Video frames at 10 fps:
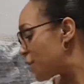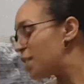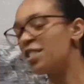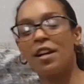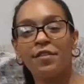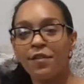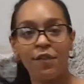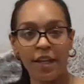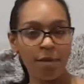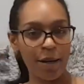you don't have to
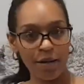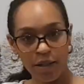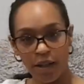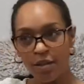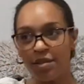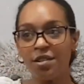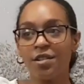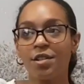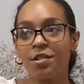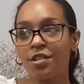think about clothes,
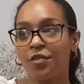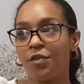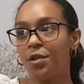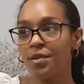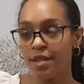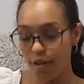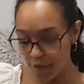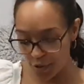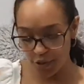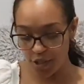you just throw
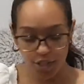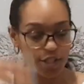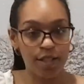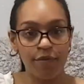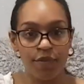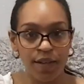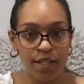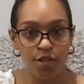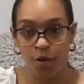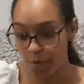stuff on. You could just have a
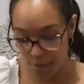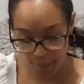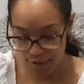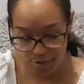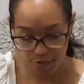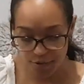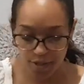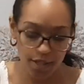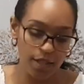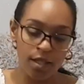vest top and a pair of
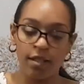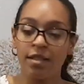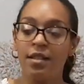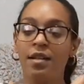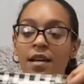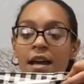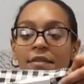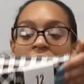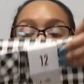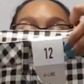shorts and you're done.
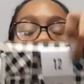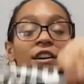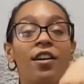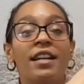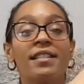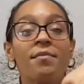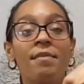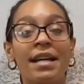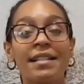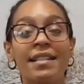This skirt is
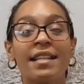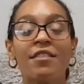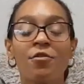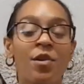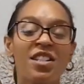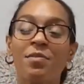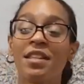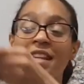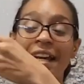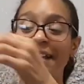amazing. It reminds me
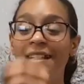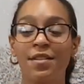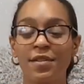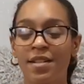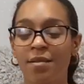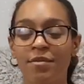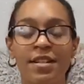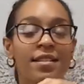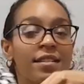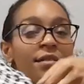of the 80s for some
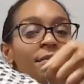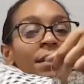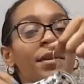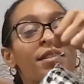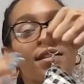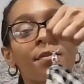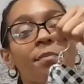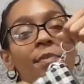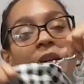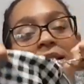reason, maybe because of the
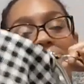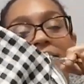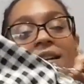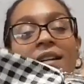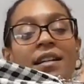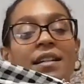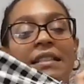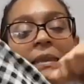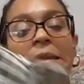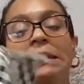big,
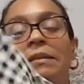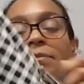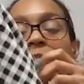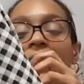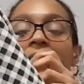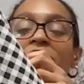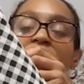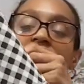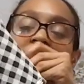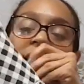big
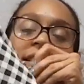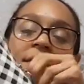chunky